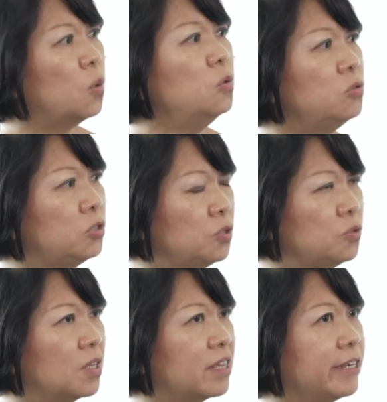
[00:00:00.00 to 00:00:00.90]
Who do
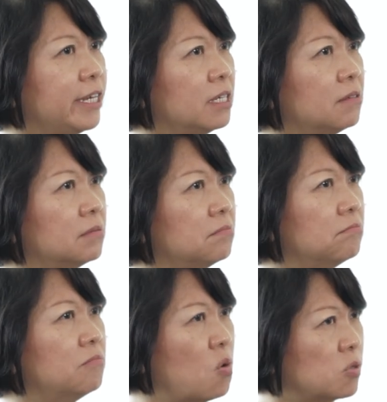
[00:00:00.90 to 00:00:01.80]
you think
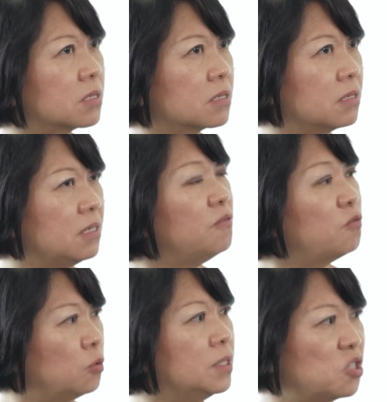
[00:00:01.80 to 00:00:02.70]
most
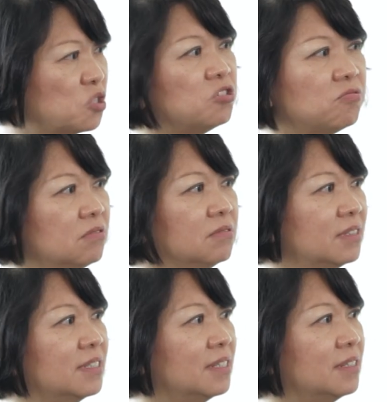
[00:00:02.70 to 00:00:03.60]
influenced you
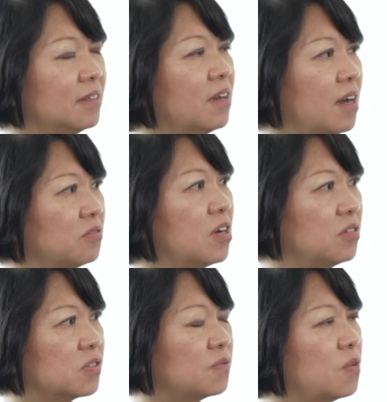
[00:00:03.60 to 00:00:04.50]

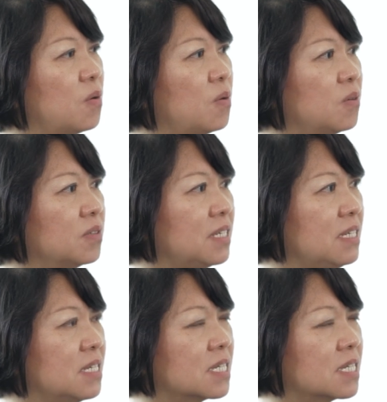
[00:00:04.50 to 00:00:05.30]
out of all these?